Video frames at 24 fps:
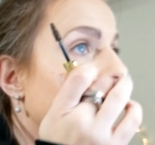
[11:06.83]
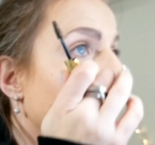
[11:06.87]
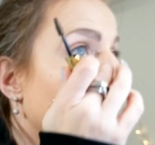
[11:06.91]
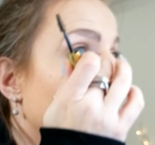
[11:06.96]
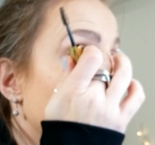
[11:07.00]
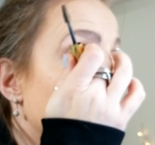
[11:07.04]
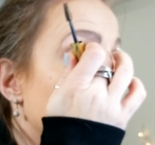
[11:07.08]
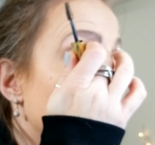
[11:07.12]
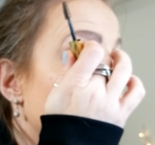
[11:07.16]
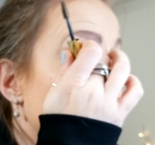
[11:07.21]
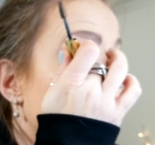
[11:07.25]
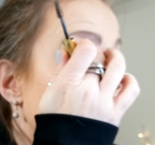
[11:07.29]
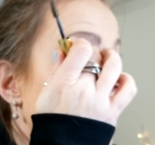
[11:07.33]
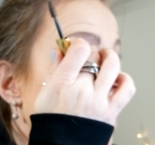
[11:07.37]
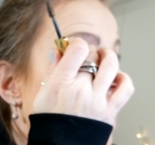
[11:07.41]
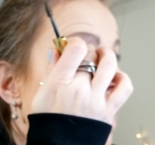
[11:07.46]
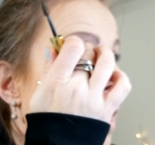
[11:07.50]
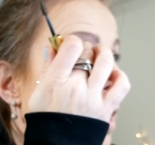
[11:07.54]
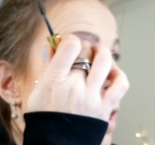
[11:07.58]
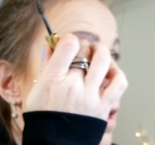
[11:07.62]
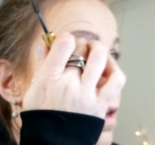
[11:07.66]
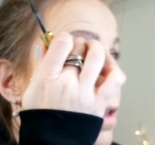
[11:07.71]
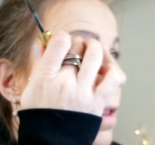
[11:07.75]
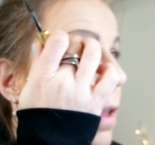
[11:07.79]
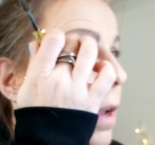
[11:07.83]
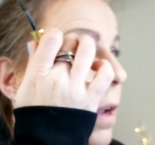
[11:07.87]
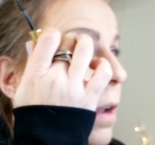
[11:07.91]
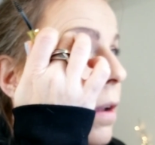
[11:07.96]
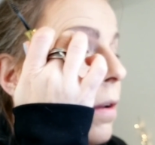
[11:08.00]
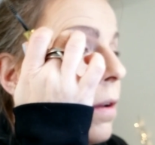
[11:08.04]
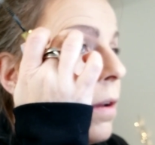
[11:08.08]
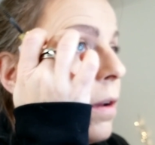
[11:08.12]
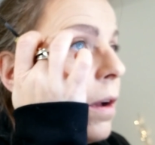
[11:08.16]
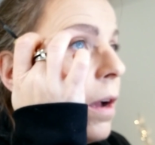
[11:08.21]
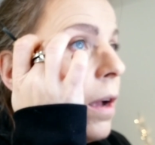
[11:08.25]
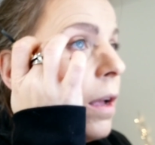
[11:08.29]
candlelight and kind of like,
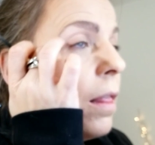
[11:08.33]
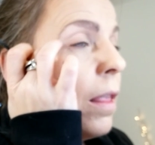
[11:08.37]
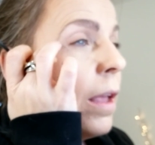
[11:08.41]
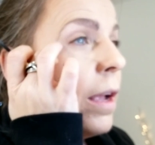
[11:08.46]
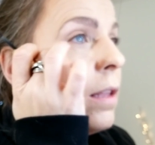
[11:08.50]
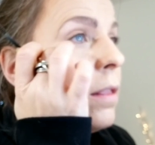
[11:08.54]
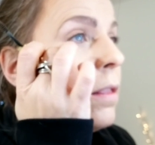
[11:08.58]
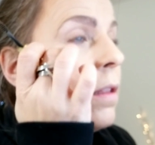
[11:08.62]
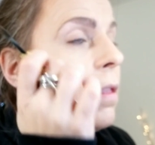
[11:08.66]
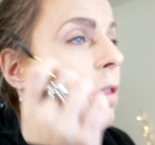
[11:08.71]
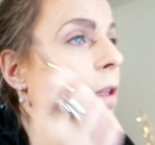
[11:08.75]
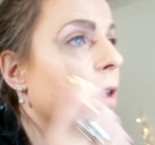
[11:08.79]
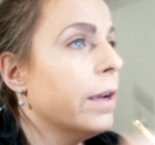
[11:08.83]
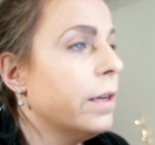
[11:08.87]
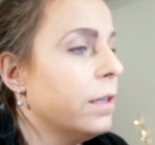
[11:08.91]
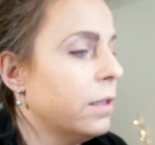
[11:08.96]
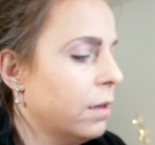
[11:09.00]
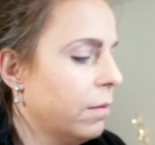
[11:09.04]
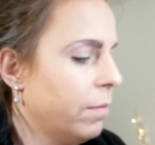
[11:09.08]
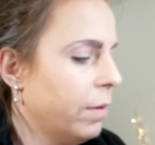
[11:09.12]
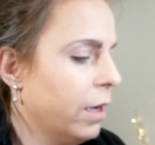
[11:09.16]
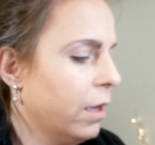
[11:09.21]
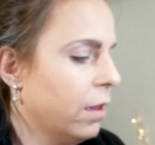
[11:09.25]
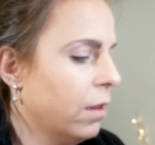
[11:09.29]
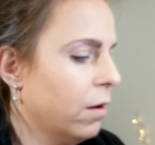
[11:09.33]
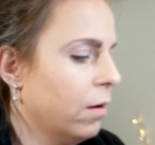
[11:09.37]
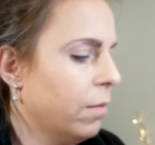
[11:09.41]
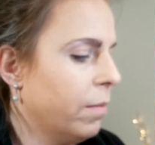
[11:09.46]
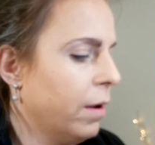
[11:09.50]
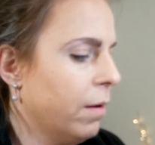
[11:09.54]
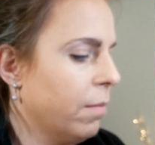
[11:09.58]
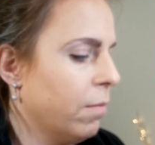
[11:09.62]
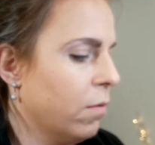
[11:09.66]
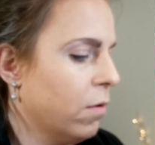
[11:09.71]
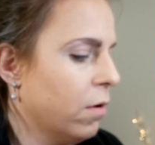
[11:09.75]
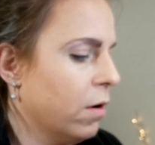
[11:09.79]
I like the line to be a little
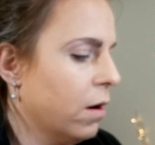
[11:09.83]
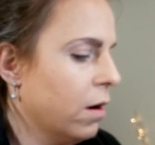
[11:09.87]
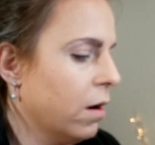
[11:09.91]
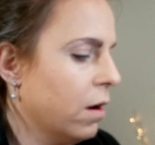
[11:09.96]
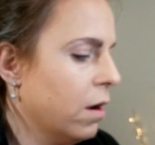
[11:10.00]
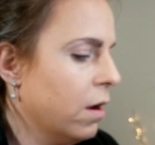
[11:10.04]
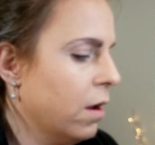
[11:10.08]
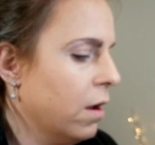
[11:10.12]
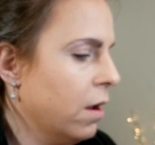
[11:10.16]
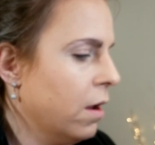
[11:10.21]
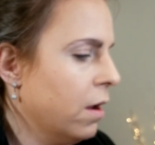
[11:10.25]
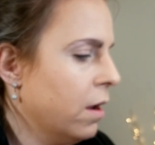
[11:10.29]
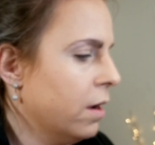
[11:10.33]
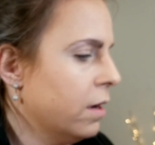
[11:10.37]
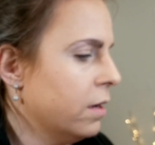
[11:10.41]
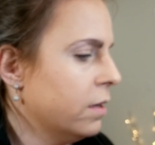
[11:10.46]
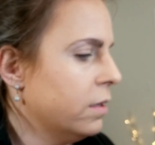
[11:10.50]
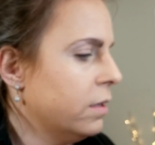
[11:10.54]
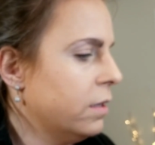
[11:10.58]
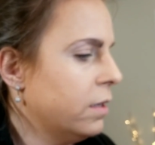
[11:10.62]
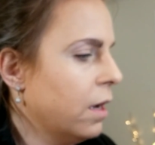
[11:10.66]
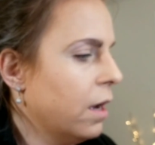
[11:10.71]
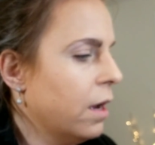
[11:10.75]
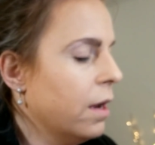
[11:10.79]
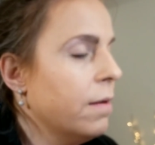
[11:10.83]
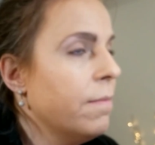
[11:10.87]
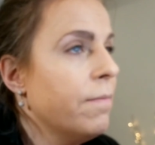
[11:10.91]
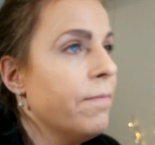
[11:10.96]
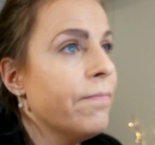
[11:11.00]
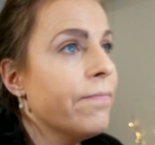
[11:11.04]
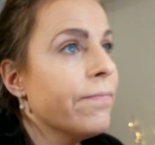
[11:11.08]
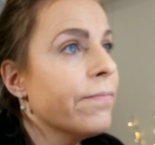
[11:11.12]
bit more done,